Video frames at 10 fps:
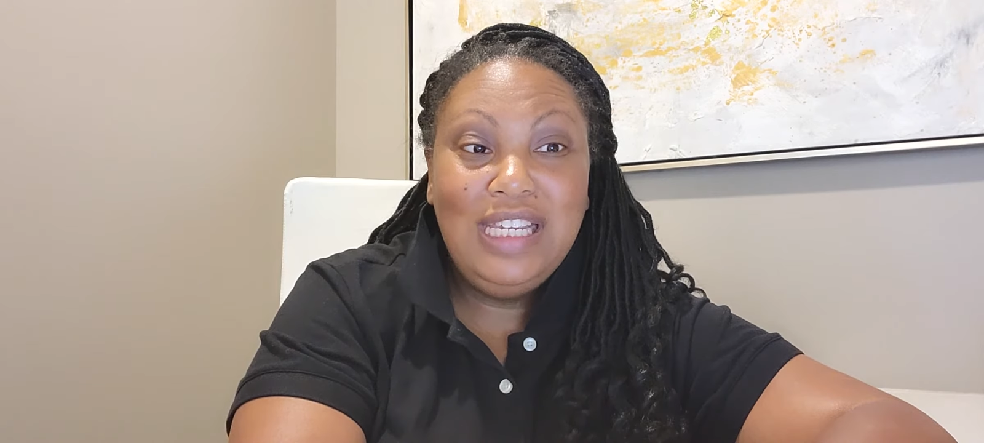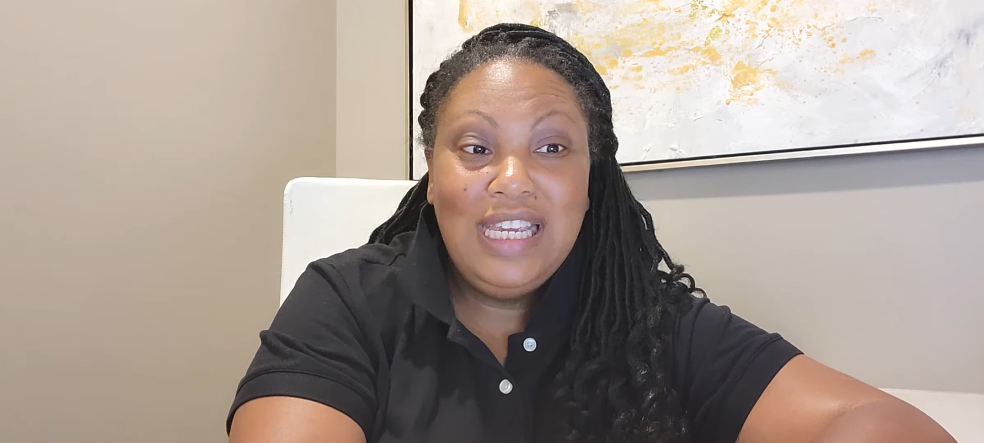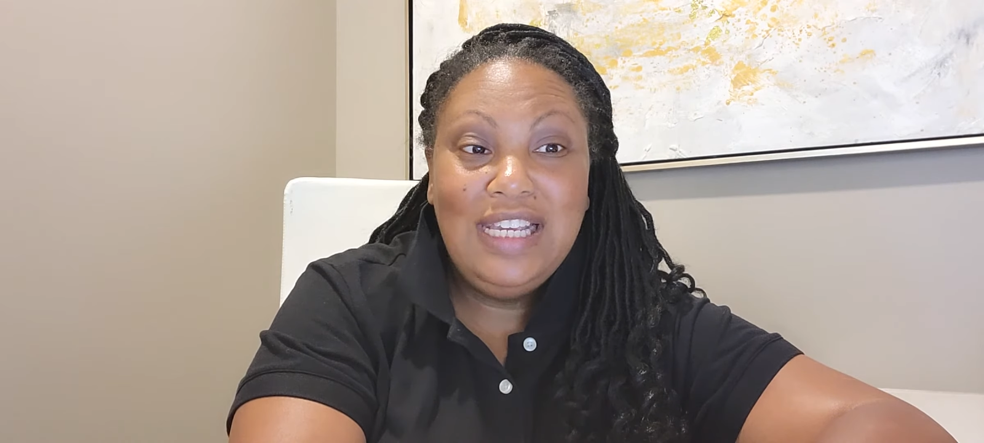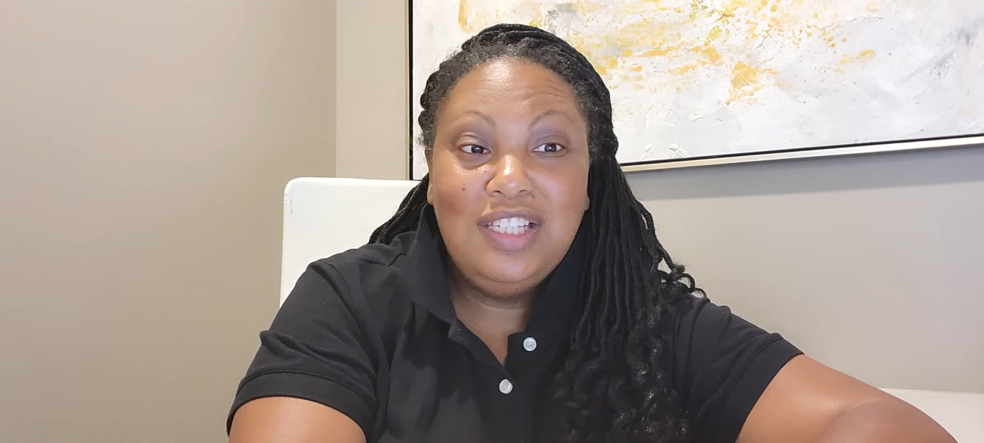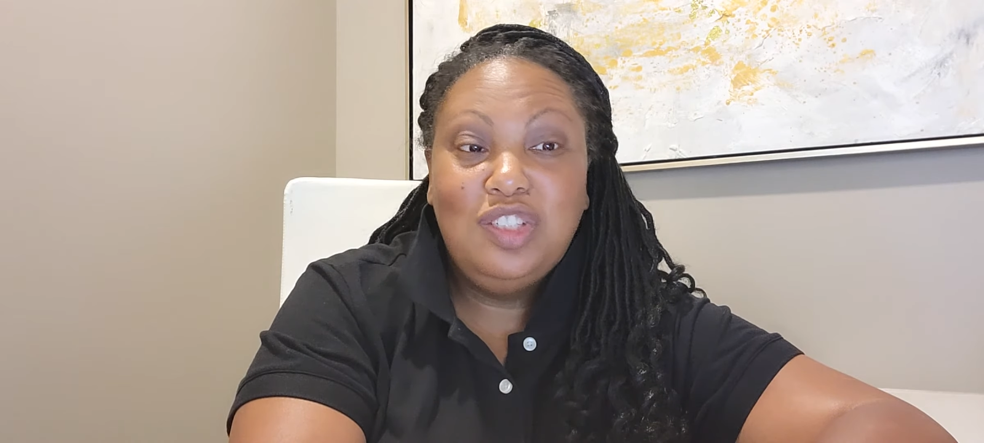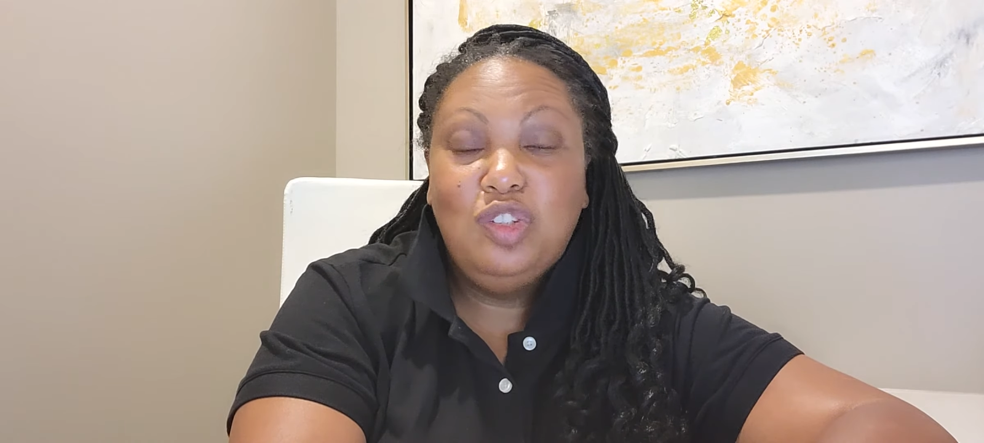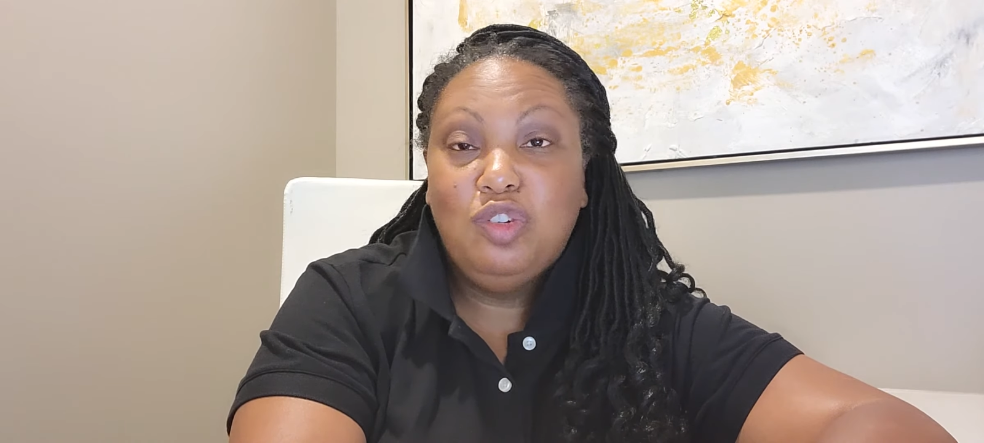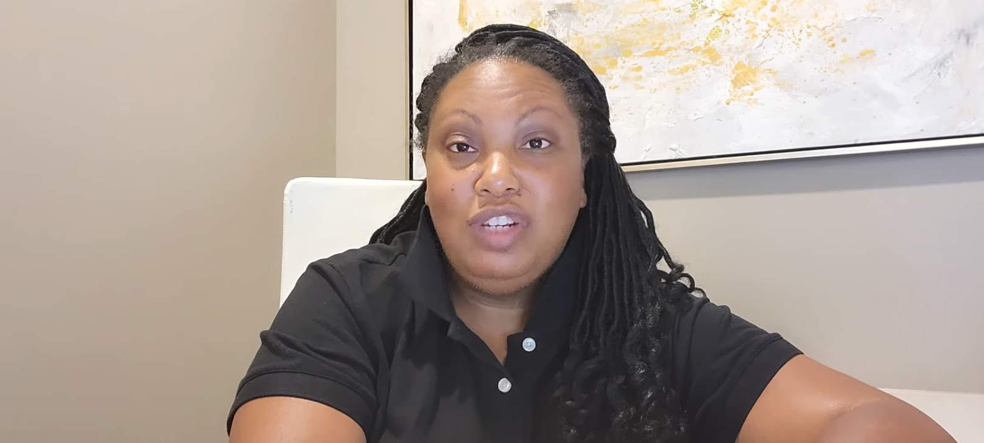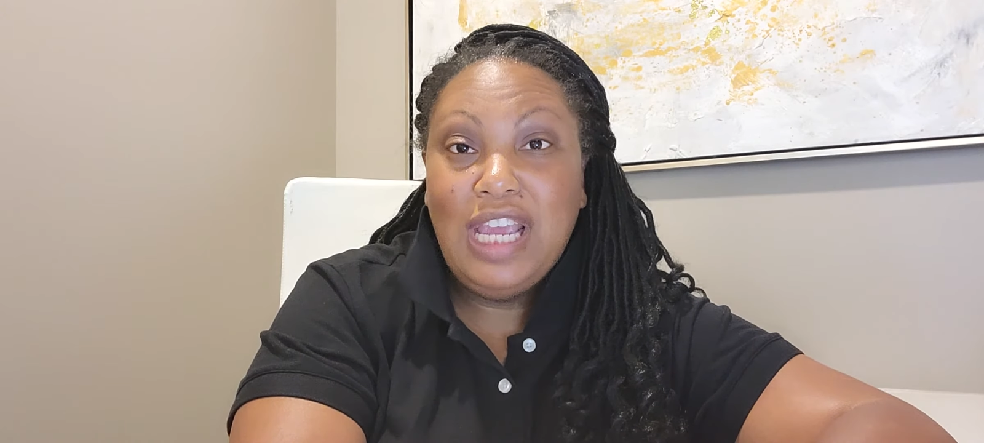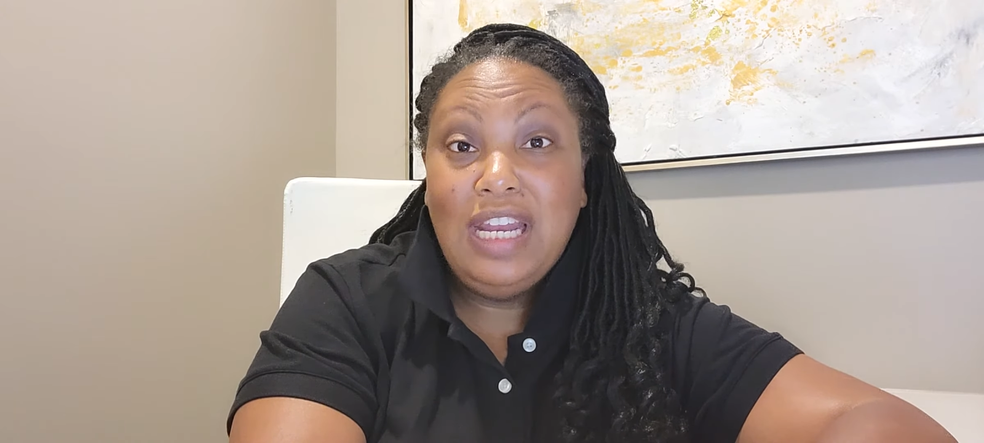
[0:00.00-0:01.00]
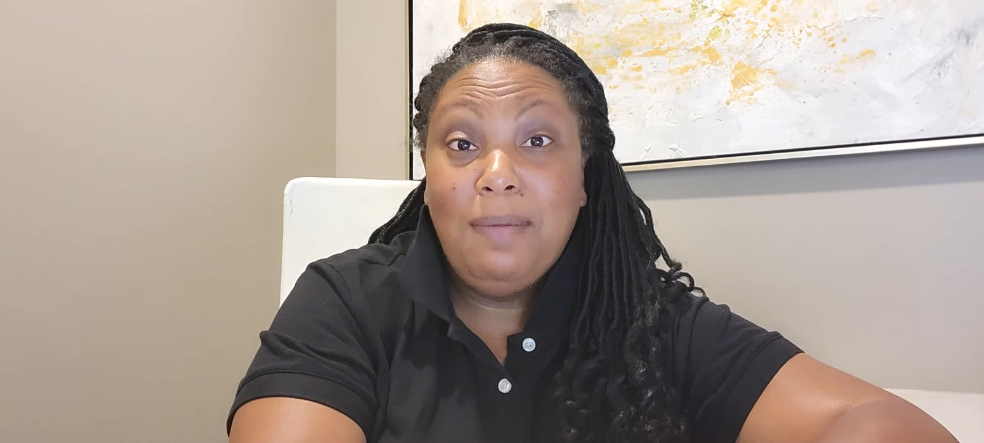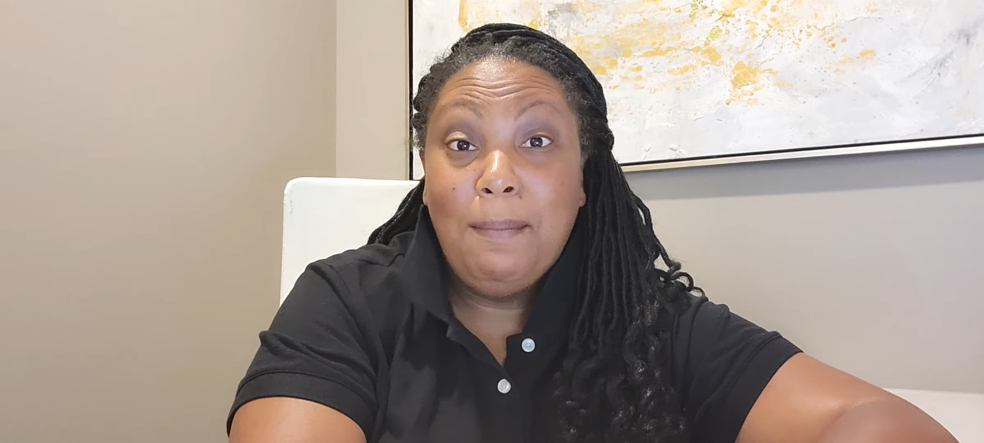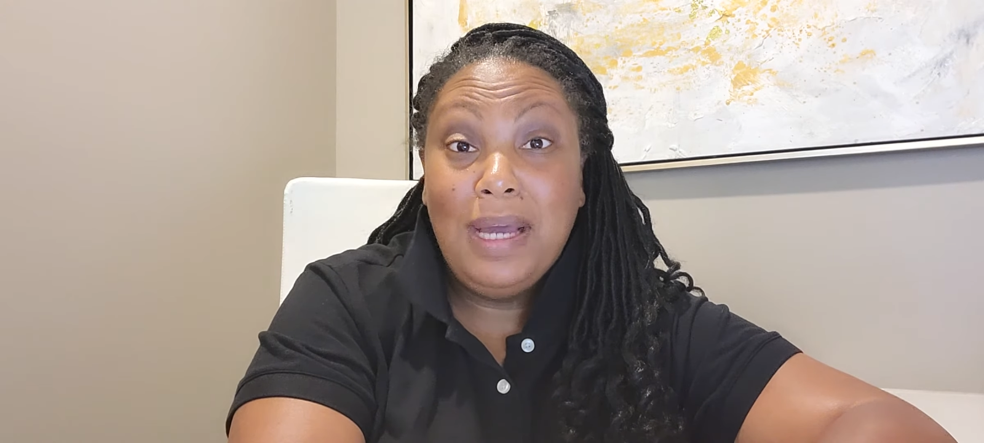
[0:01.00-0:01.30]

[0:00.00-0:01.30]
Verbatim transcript: keys to creating